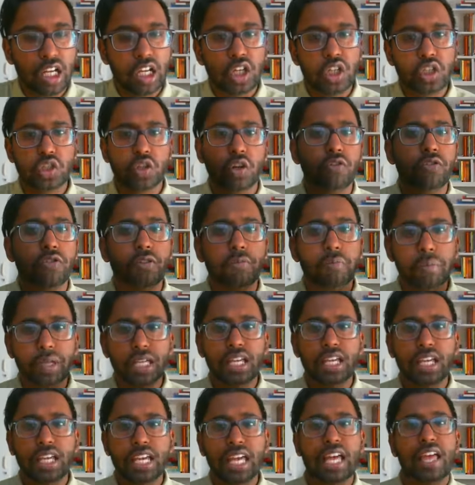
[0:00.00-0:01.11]
So for
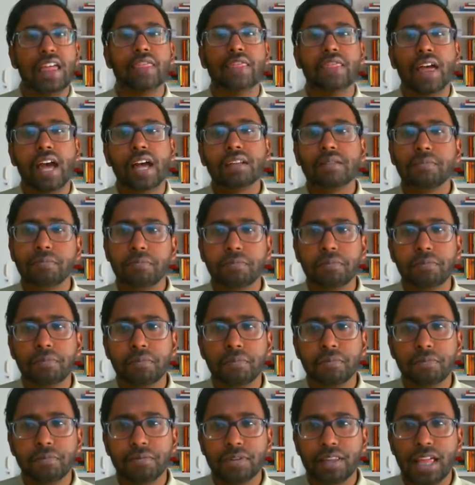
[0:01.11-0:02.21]
me, that
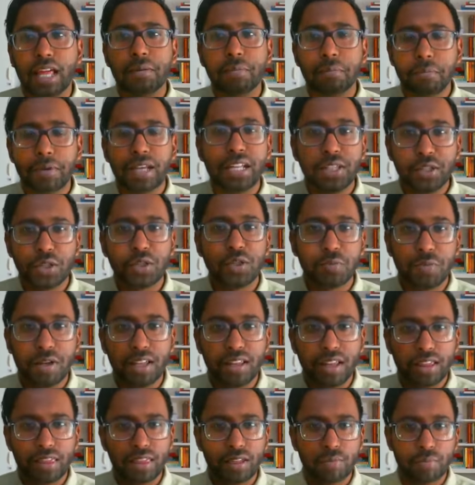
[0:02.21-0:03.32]
means to me
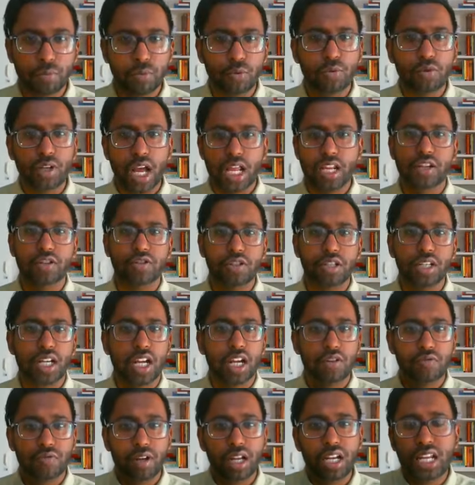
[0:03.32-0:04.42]
that the moon energy
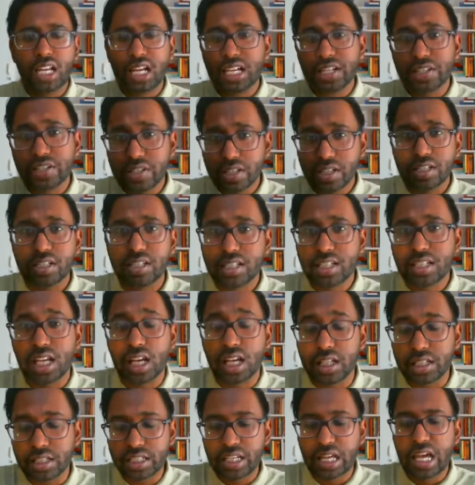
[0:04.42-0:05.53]
can really assist
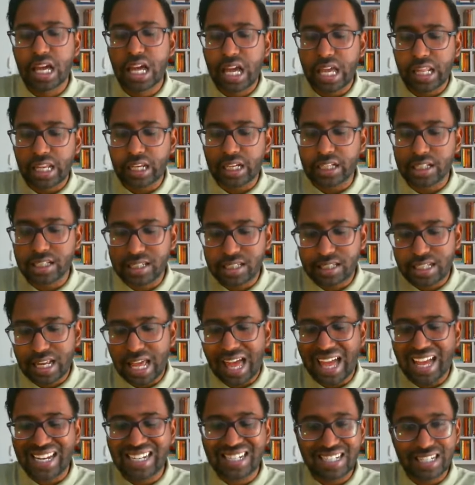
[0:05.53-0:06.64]
us in
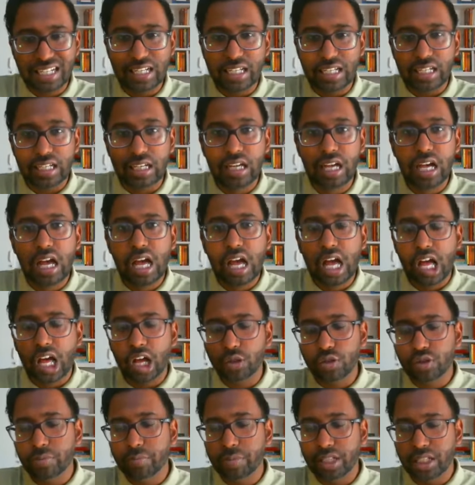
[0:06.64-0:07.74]
understanding how
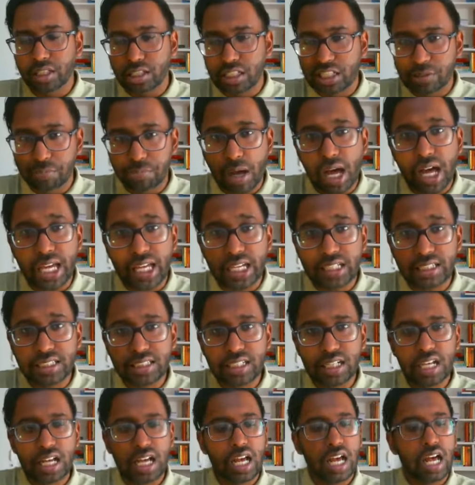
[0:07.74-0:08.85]
to be inspired,
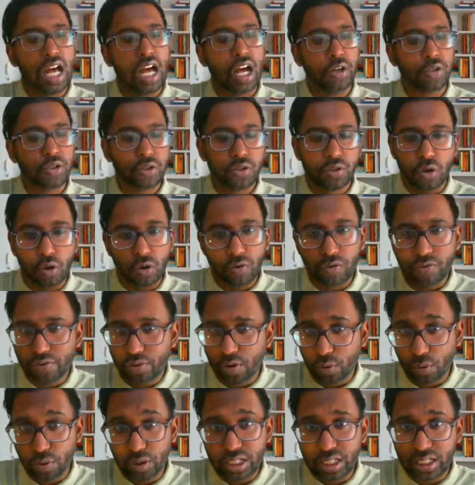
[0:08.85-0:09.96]
how to go
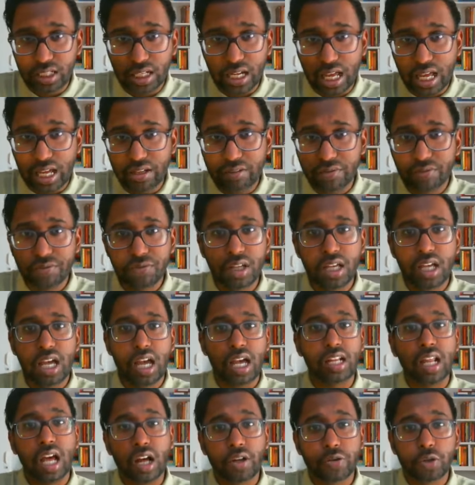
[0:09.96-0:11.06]
forward in life,
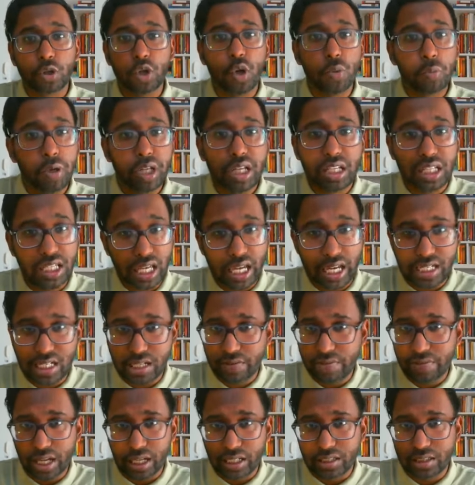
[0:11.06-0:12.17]
and how to communicate
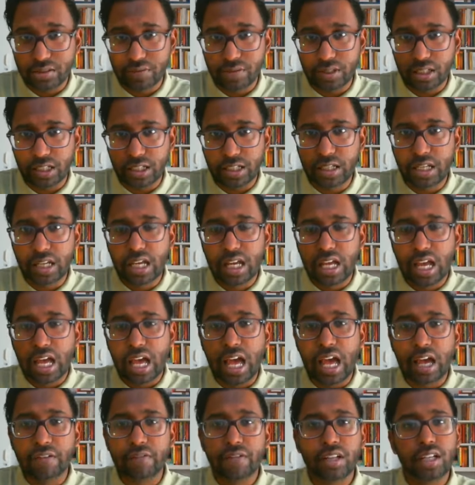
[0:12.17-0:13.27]
effectively.
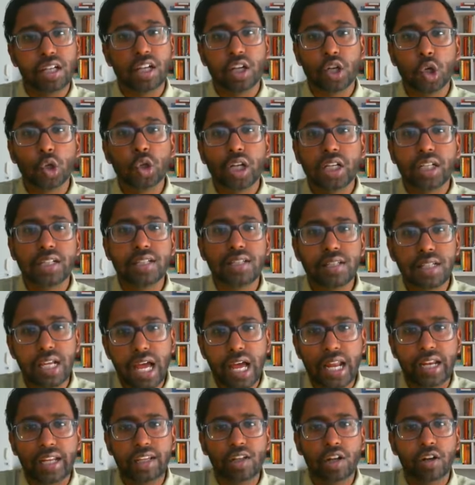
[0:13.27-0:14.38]
Having a good
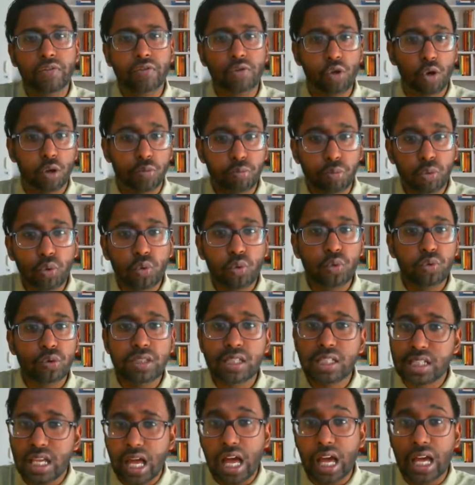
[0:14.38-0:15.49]
understanding of your moon
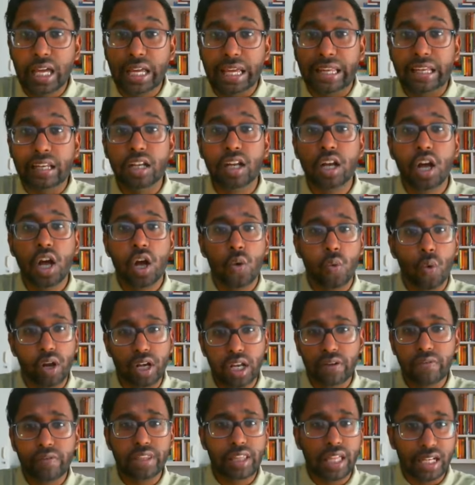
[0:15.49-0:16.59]
sign,
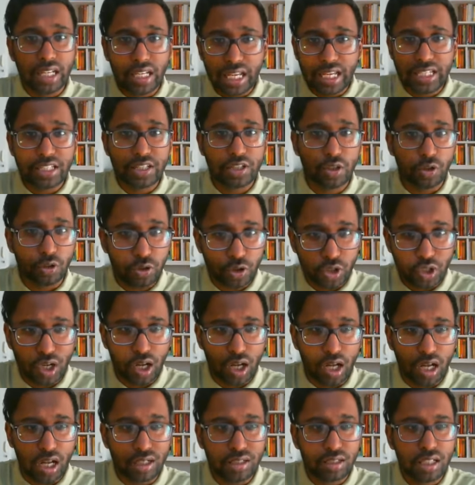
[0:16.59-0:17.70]
whatever that is in your
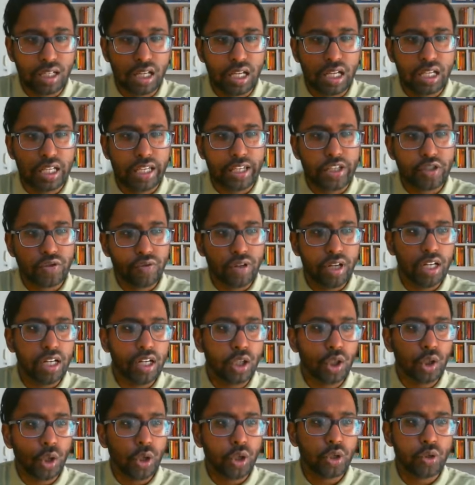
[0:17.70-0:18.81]
chart, is really
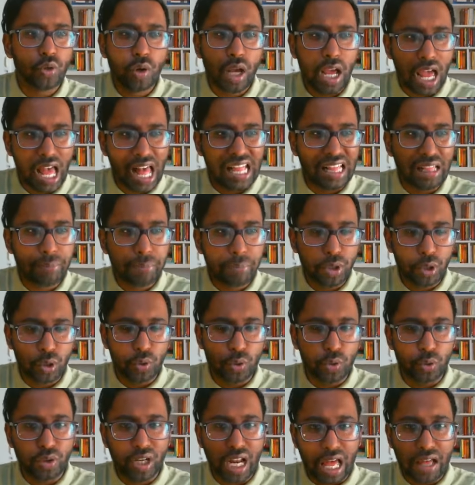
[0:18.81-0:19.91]
going to help
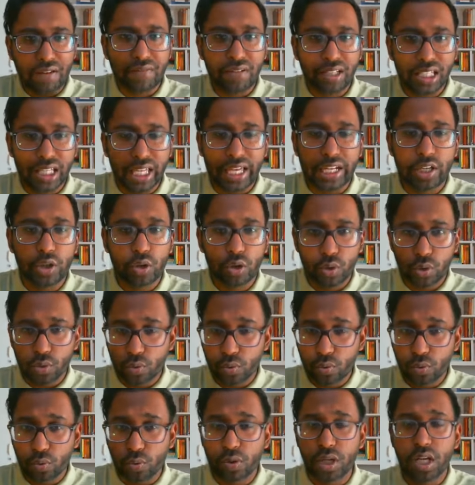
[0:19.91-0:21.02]
you navigate
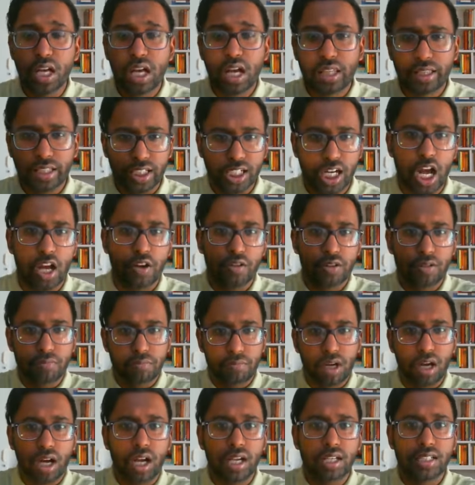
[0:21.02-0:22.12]
through the current
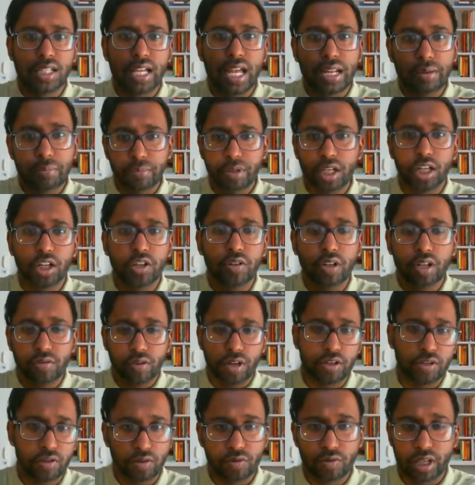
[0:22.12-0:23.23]
Mars and Mercury
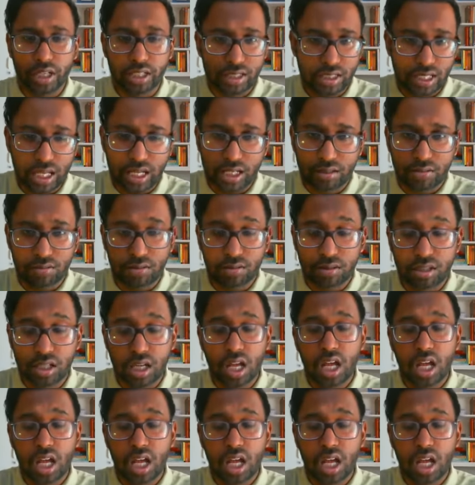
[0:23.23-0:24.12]
retrograde cycles.